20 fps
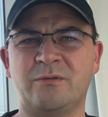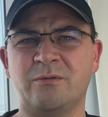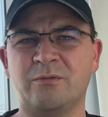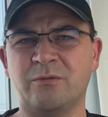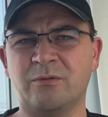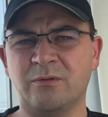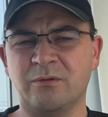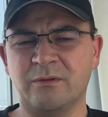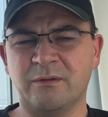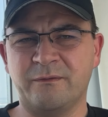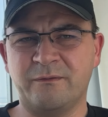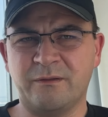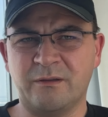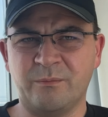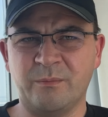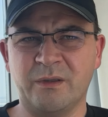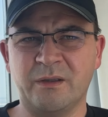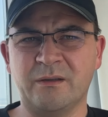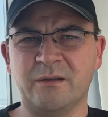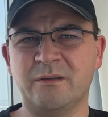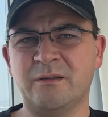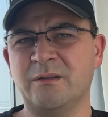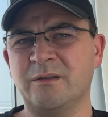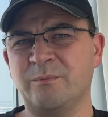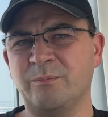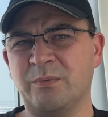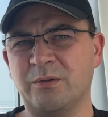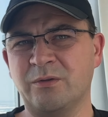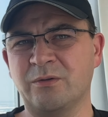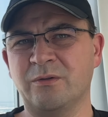through all the
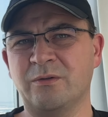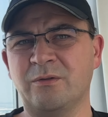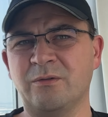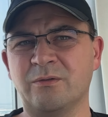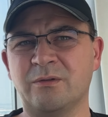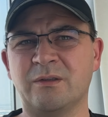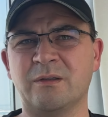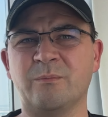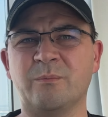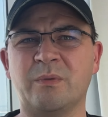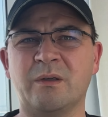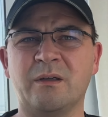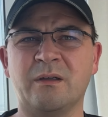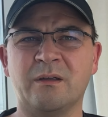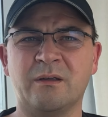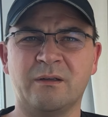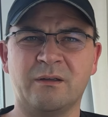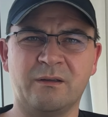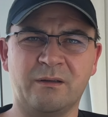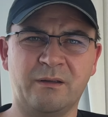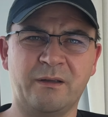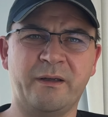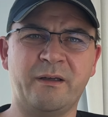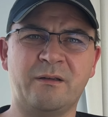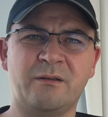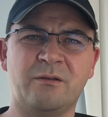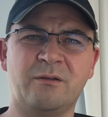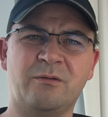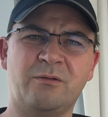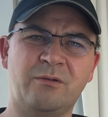formalities because you're simply
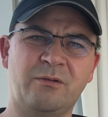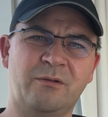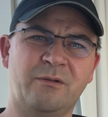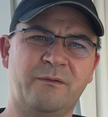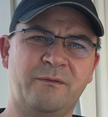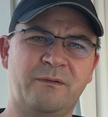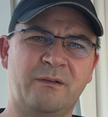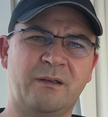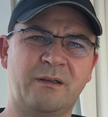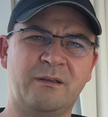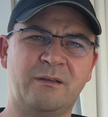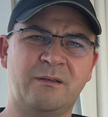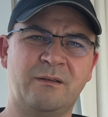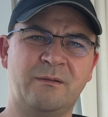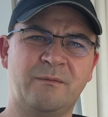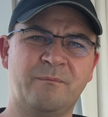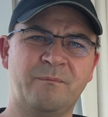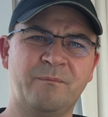late to your flight.